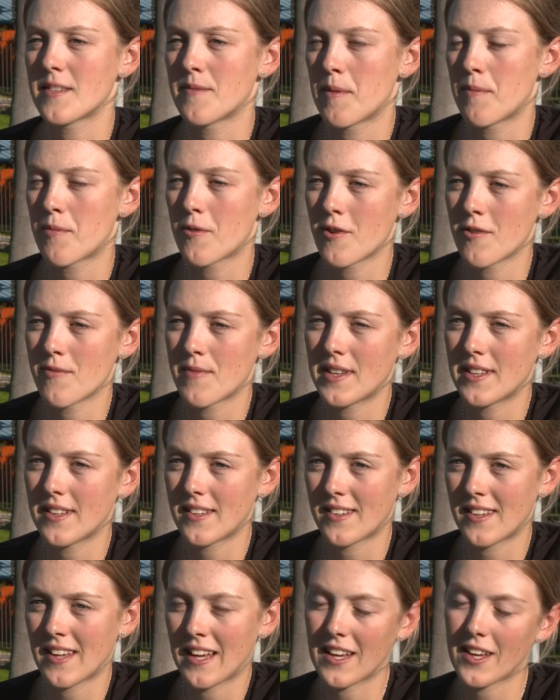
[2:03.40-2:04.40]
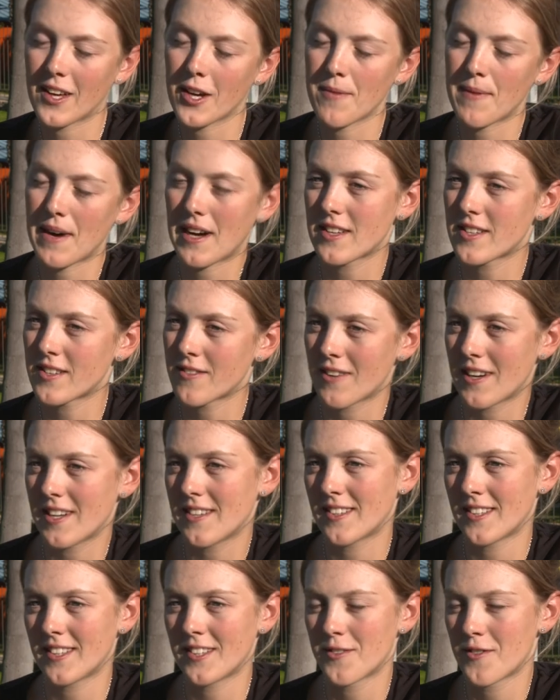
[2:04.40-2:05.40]
some improvements, like go back to
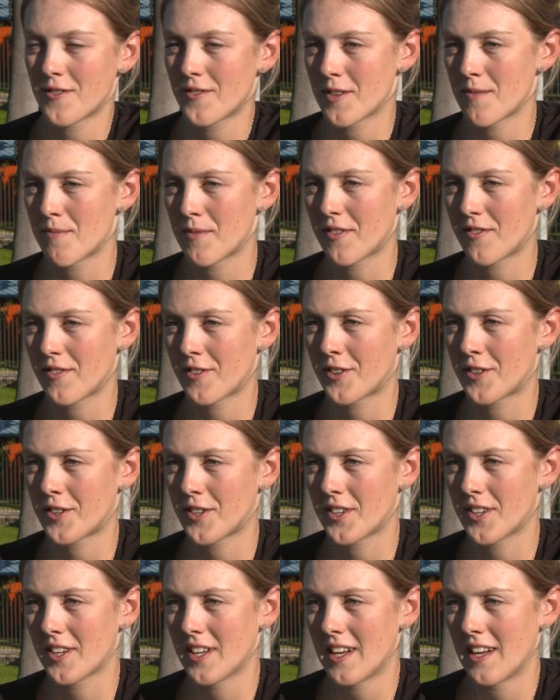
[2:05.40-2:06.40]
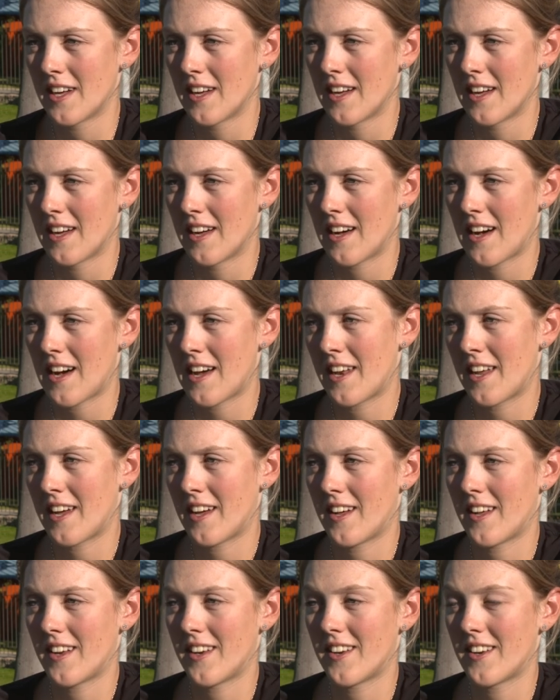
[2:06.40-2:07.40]
races we've done before, and
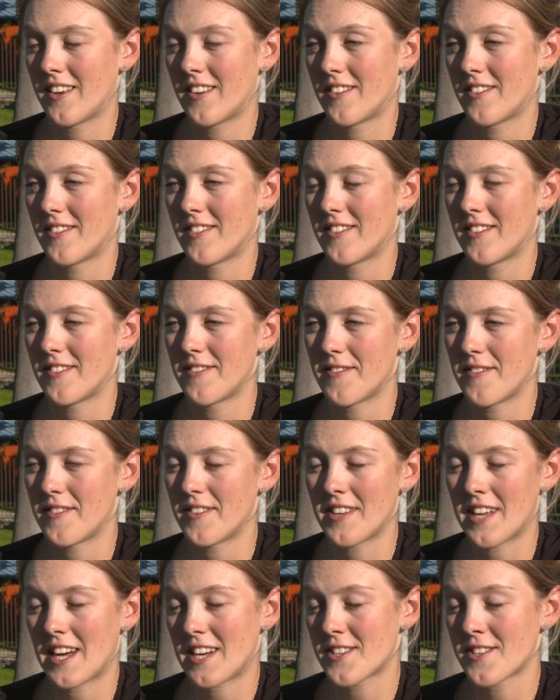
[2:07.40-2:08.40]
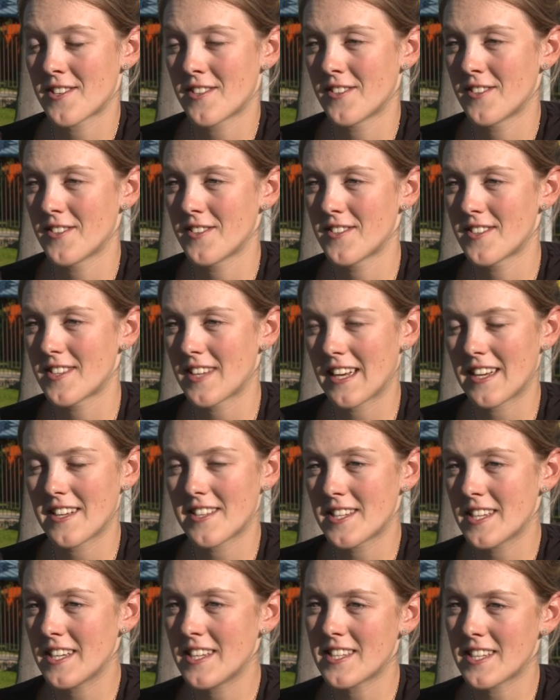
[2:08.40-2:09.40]
then nationals like
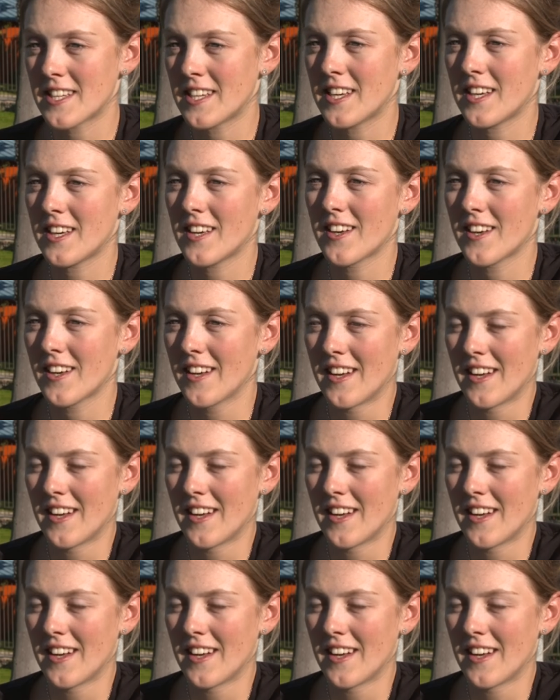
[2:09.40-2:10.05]
TT